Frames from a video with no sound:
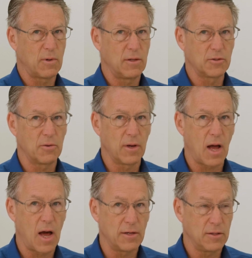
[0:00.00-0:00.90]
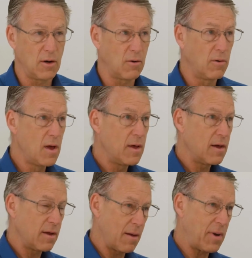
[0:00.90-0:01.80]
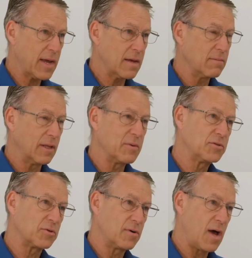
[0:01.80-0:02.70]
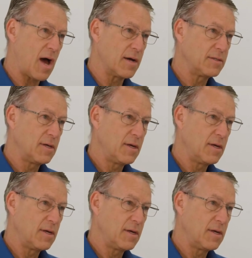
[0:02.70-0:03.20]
while it's going on to know, am I in limits or not?